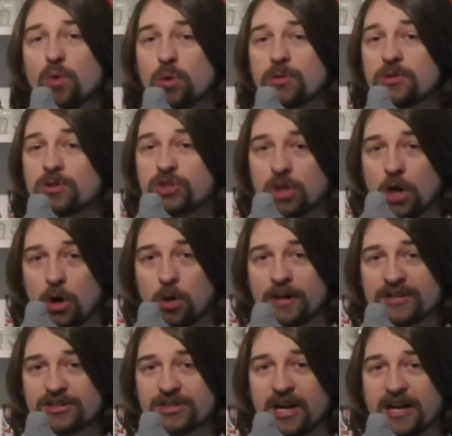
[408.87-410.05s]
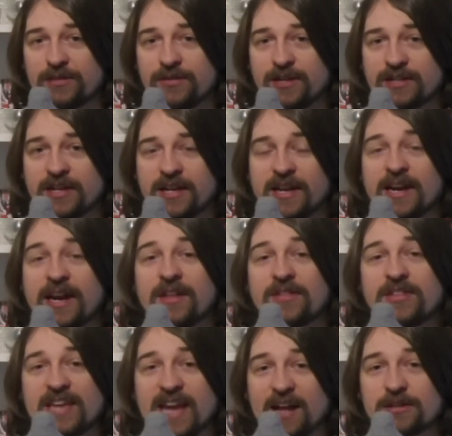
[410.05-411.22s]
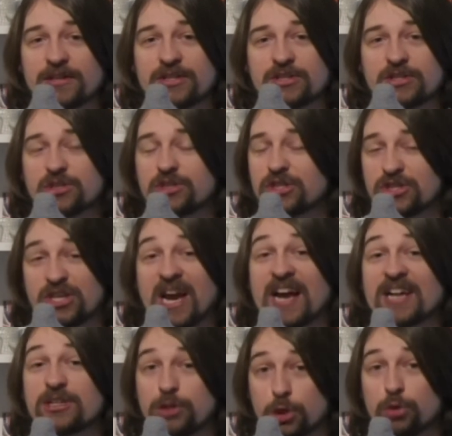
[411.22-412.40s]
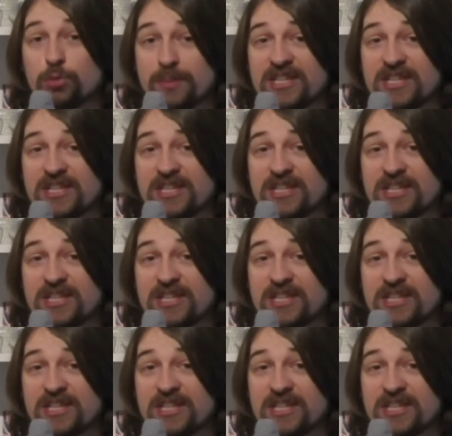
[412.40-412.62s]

mortal soul inside of it, the eldest just had two